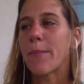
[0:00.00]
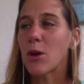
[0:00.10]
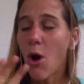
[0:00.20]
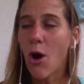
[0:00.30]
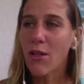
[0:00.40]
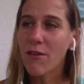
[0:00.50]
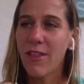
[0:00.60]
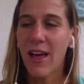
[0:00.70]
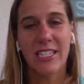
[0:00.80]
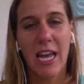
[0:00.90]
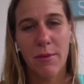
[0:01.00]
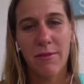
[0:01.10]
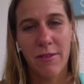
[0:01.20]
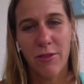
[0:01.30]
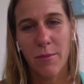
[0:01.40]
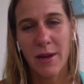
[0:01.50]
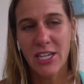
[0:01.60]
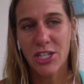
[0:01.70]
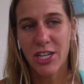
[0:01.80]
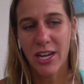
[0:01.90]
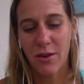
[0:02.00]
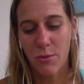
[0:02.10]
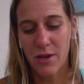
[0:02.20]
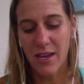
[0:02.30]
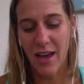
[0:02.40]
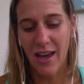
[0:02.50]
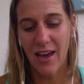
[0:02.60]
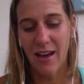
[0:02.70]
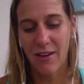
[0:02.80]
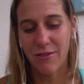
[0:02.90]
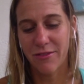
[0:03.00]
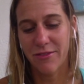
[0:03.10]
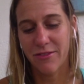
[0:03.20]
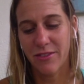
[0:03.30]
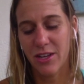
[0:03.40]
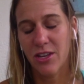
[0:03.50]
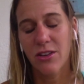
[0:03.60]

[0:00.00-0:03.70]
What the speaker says: But all of that type of information, we have a